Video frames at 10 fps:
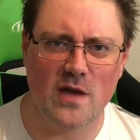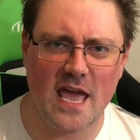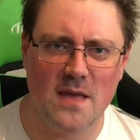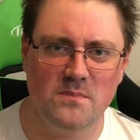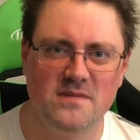
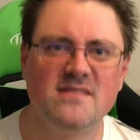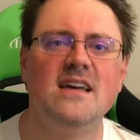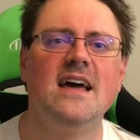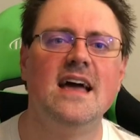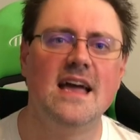games
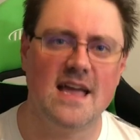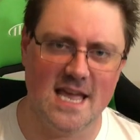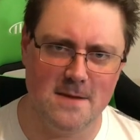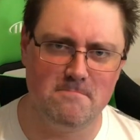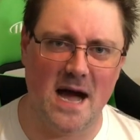
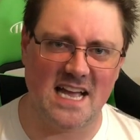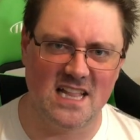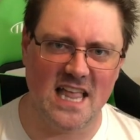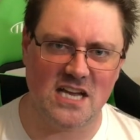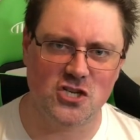in my
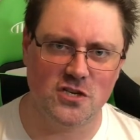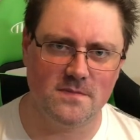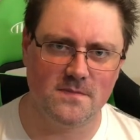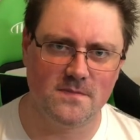collection.